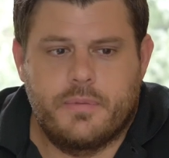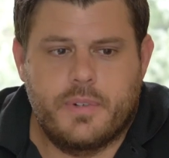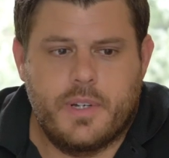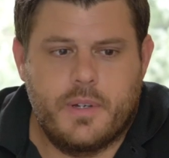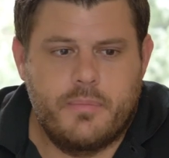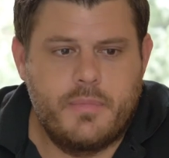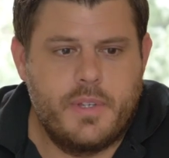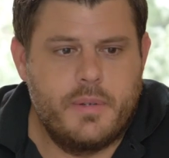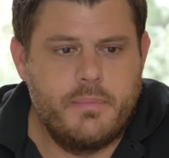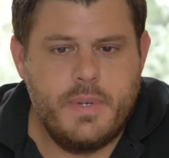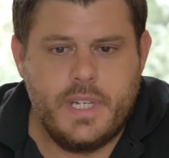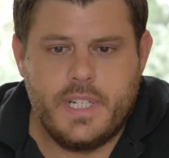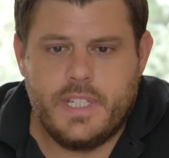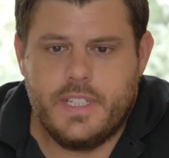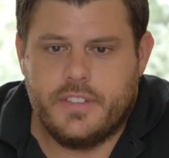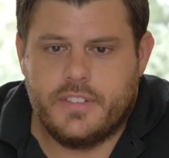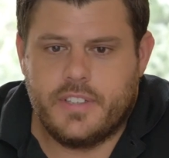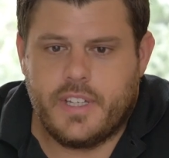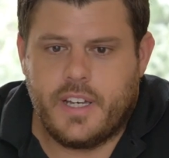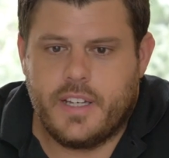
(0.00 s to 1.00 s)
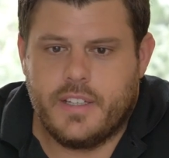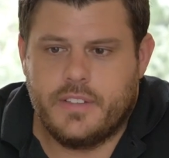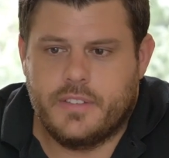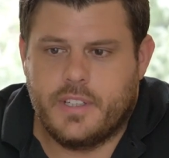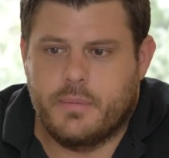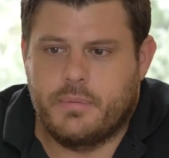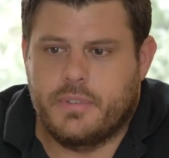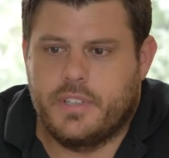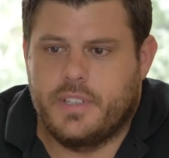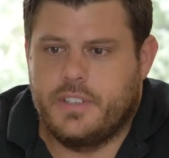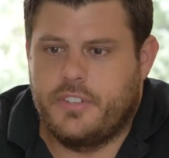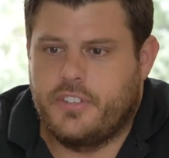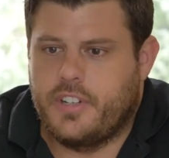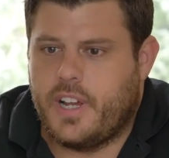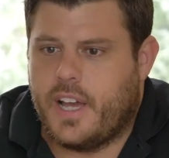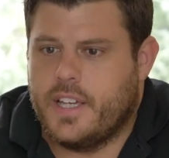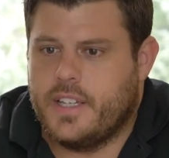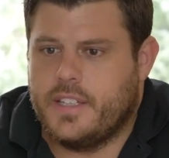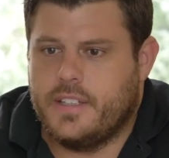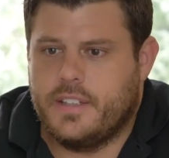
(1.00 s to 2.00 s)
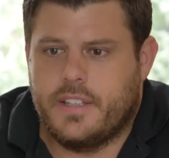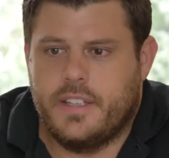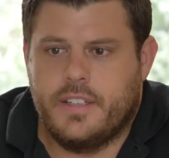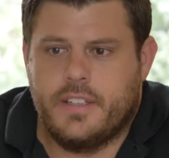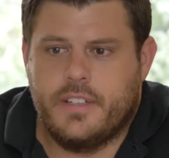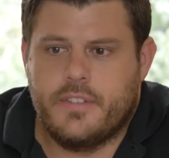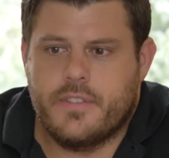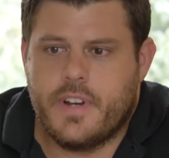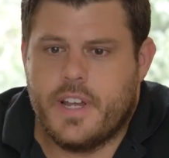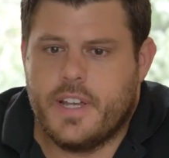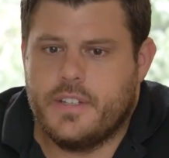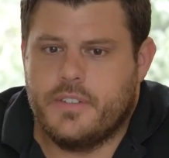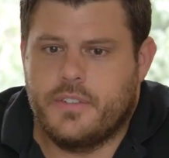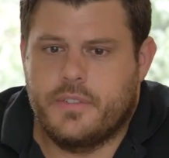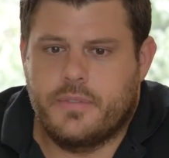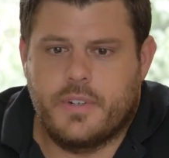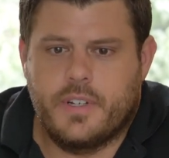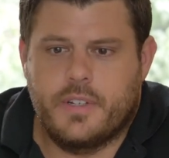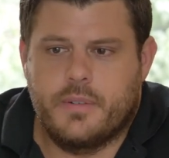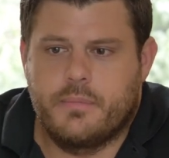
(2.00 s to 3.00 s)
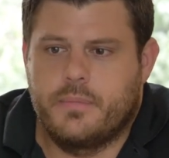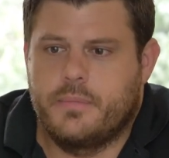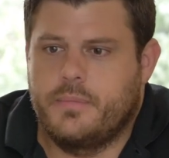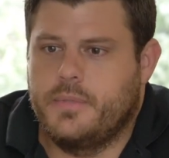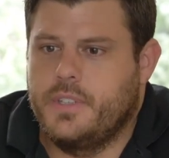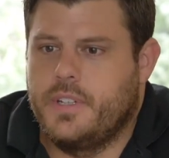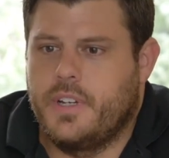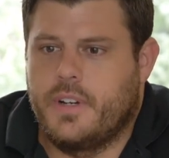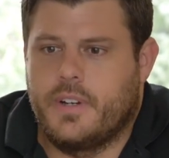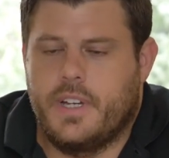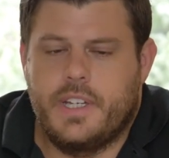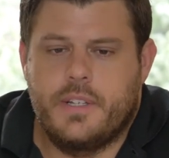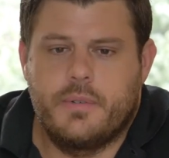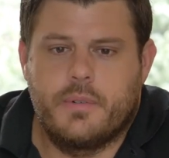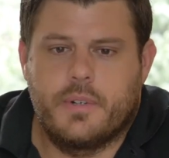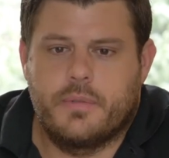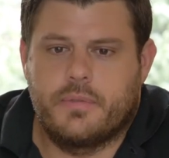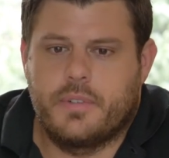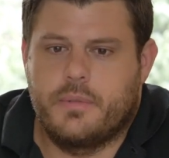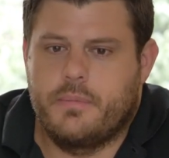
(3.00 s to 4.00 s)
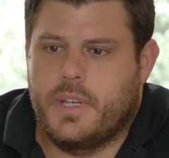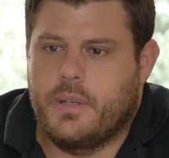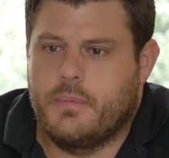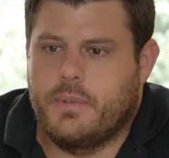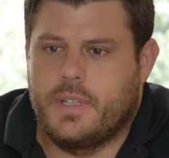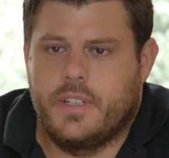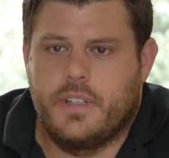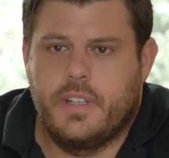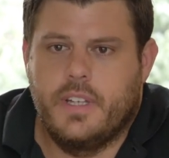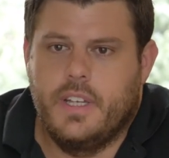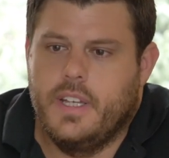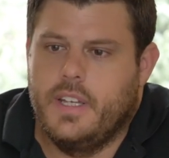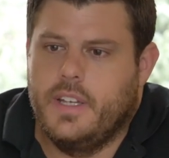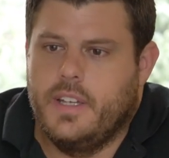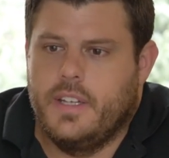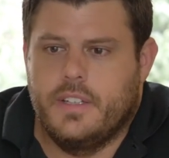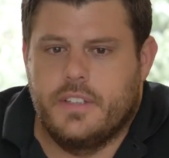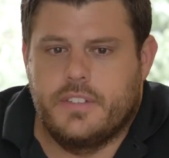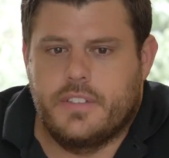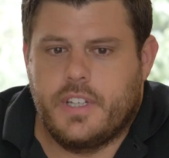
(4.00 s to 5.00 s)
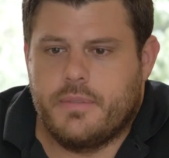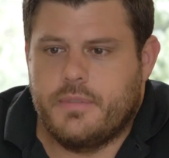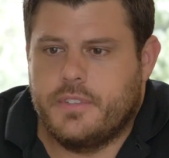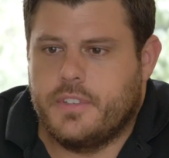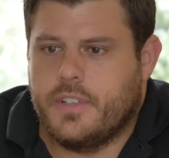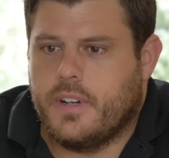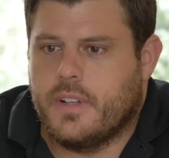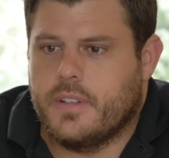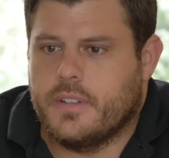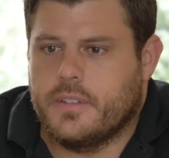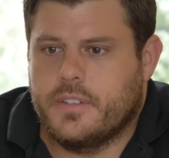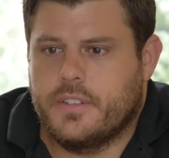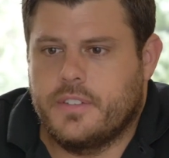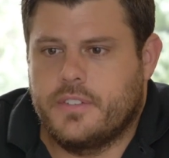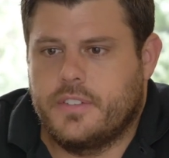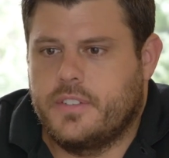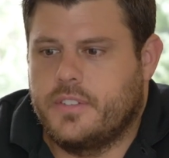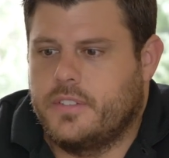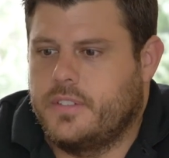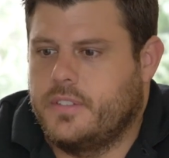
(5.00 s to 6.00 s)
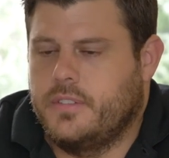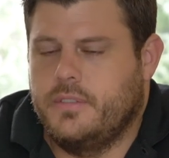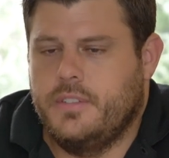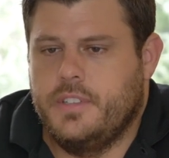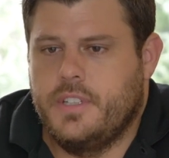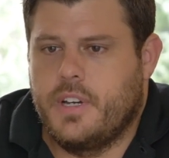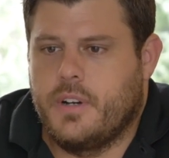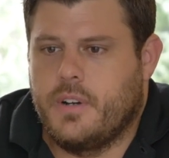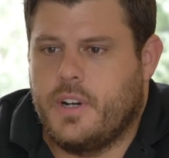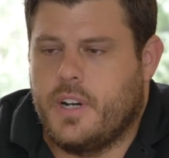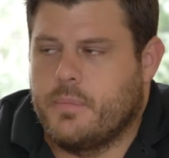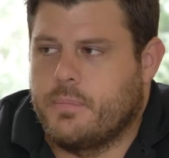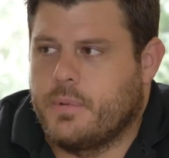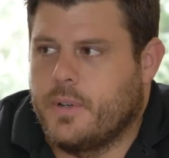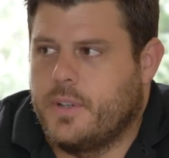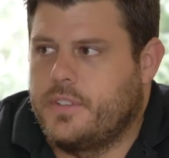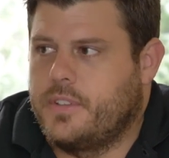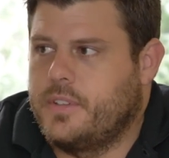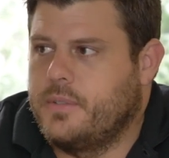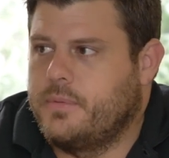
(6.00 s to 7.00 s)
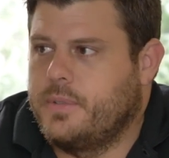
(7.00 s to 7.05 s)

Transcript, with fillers: from the mini size up to the giant, they can range from you know anywhere from maybe seven dollars, you know, upwards to